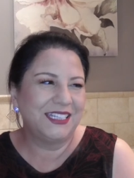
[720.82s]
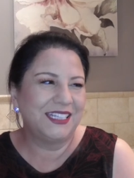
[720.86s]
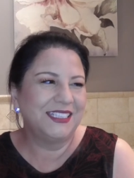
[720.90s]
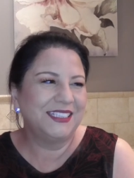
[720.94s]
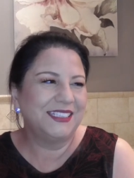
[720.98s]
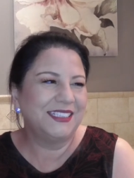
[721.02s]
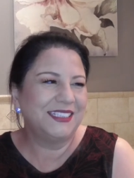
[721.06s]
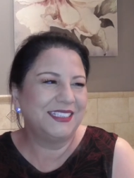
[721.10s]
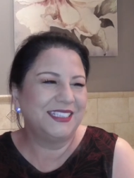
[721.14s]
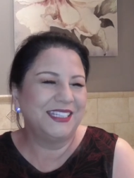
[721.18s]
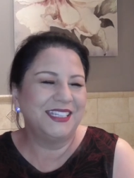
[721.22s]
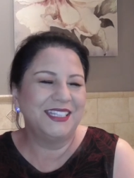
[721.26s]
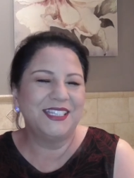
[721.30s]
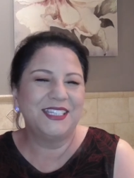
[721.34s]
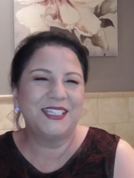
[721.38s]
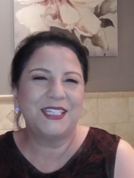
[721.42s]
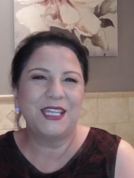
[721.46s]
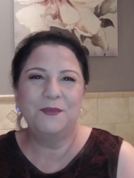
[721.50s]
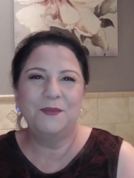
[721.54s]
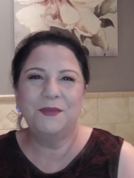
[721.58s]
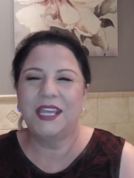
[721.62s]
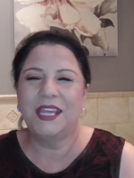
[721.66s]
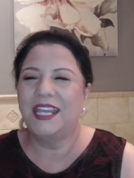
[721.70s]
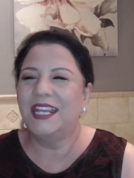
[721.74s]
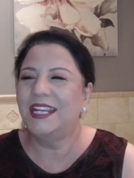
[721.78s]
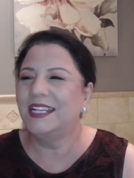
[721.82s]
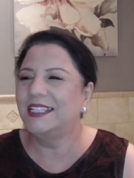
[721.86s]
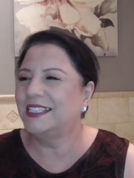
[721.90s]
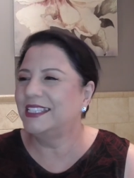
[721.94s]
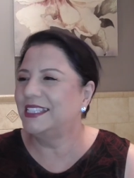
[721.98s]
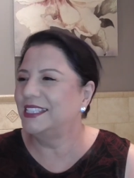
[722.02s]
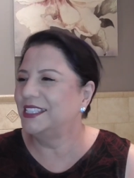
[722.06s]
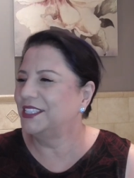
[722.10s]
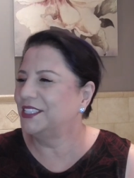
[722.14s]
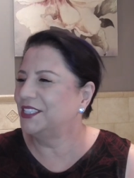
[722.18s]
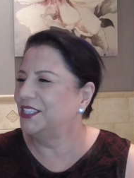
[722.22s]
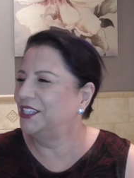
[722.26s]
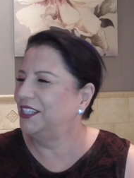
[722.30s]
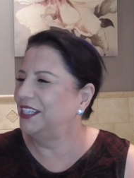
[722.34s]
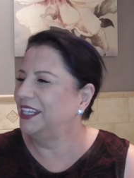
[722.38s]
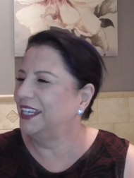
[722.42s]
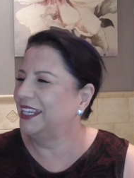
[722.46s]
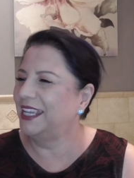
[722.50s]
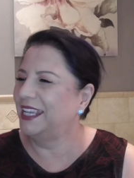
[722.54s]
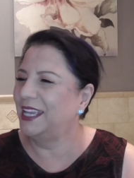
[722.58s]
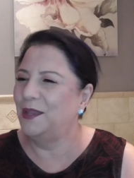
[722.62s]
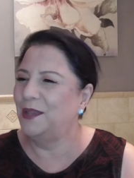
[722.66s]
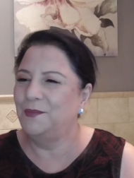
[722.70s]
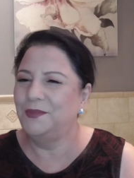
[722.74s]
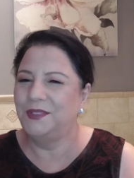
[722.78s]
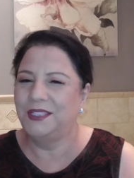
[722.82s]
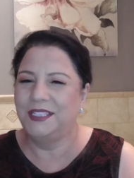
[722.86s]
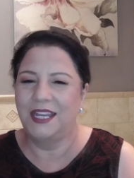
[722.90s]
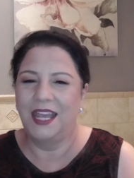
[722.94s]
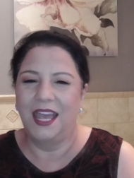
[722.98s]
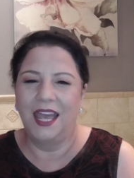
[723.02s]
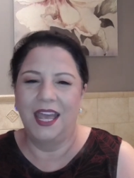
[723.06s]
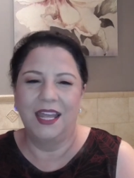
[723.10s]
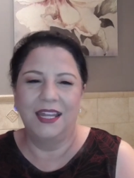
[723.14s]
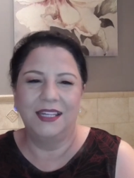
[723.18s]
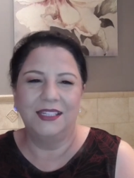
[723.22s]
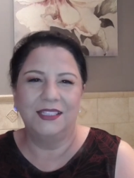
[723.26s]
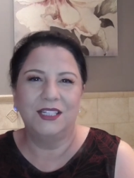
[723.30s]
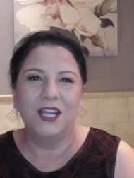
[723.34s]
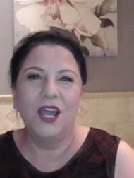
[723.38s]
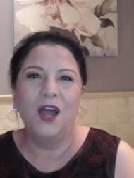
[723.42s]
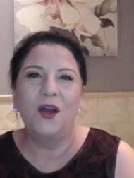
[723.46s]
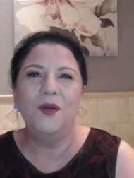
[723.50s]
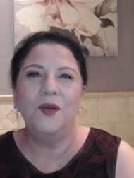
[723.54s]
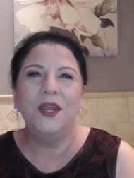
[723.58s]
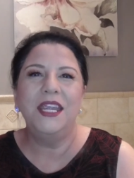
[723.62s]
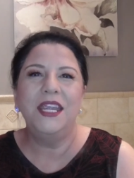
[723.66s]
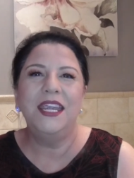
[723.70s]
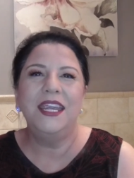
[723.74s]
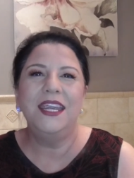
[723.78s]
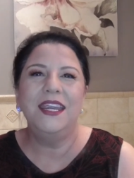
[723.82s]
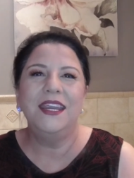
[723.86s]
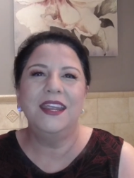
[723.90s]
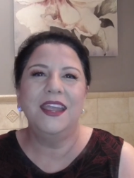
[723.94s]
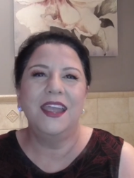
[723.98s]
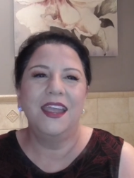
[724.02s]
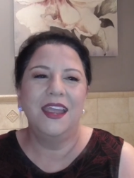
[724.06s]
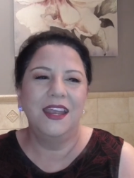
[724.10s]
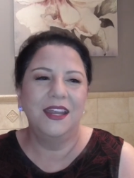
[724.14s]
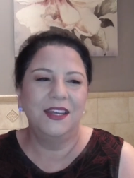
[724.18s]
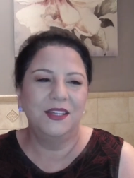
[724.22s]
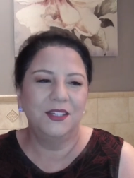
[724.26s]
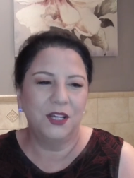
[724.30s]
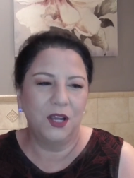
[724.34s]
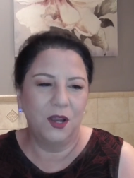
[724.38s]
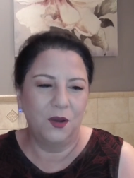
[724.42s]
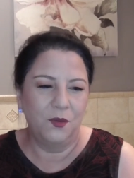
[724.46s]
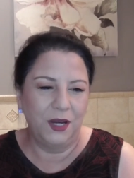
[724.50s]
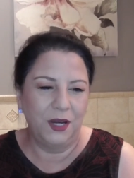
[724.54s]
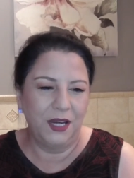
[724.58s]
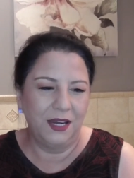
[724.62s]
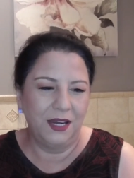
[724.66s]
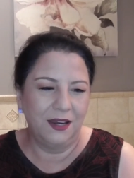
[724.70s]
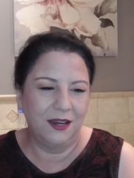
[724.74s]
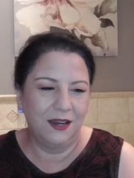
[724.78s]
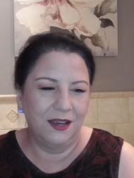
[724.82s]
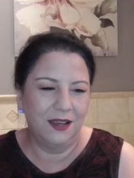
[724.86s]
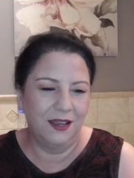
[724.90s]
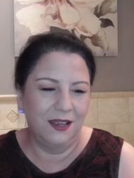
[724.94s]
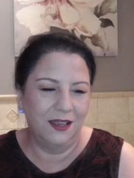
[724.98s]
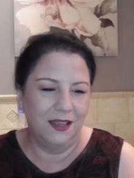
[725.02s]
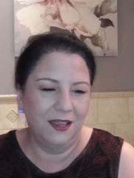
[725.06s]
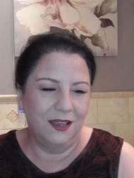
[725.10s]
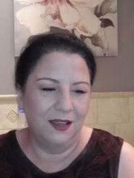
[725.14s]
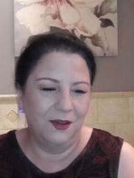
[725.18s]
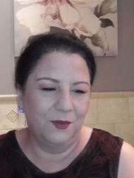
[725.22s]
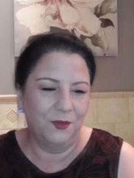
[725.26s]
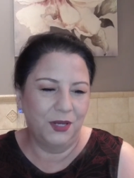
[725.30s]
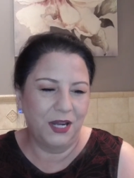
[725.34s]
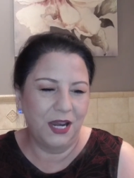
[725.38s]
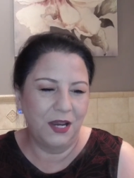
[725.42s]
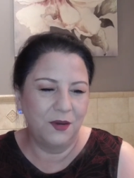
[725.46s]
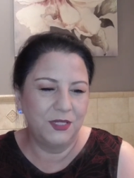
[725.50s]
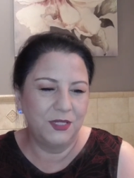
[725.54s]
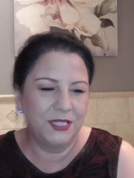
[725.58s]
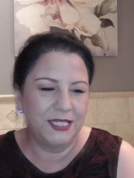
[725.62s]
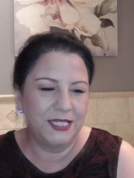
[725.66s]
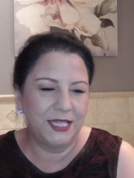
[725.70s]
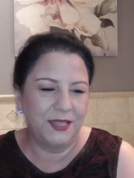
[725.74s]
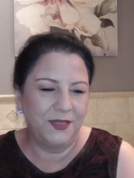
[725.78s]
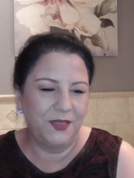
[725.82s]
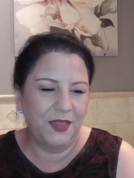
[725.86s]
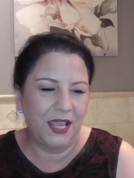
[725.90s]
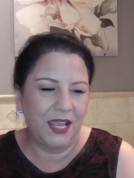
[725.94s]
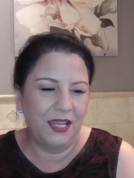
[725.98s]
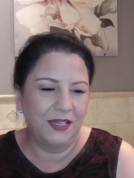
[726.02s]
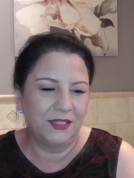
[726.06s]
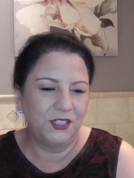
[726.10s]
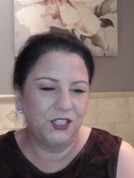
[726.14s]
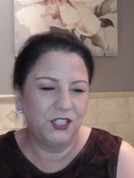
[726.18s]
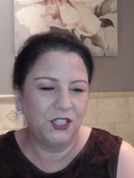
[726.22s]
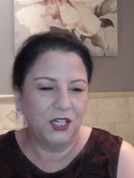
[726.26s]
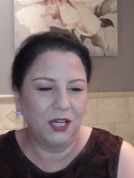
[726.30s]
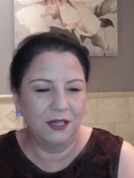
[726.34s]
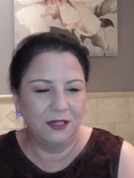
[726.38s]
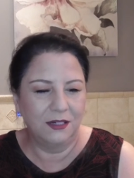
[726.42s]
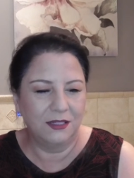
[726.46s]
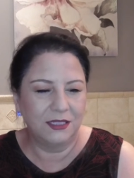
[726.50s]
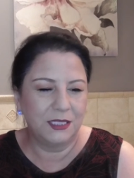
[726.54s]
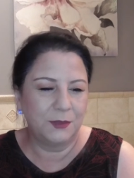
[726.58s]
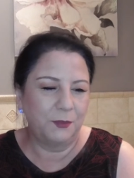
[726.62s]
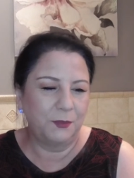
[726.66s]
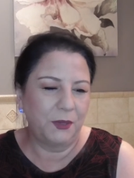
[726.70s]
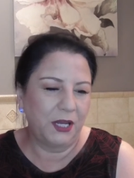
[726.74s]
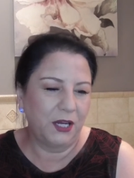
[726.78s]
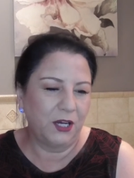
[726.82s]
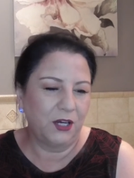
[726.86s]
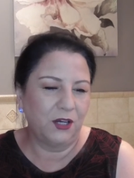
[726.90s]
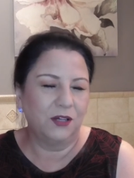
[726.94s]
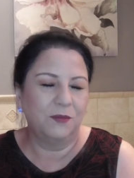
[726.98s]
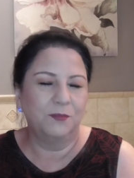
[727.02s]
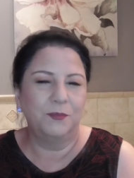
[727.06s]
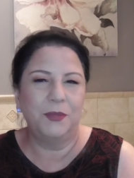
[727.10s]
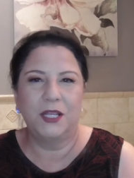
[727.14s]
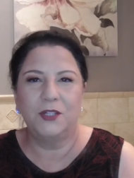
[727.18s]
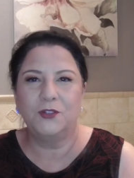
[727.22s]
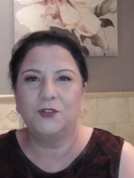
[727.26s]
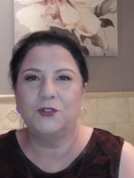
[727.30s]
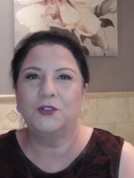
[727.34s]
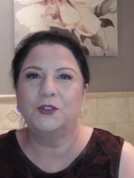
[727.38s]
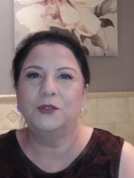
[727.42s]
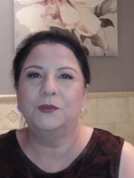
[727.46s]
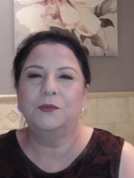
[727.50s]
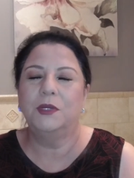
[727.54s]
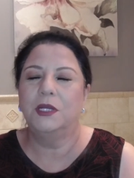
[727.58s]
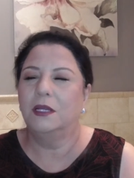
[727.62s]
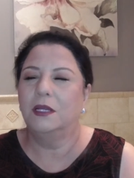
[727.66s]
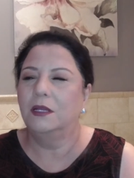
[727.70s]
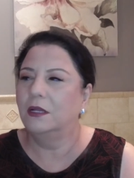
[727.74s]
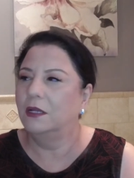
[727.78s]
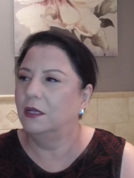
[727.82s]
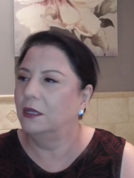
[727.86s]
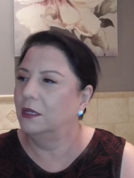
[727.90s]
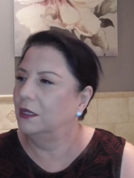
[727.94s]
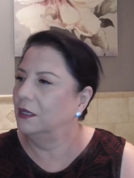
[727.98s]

just, in some cases, could have kept on going and going. Uh, when I was in that junk spare bedroom,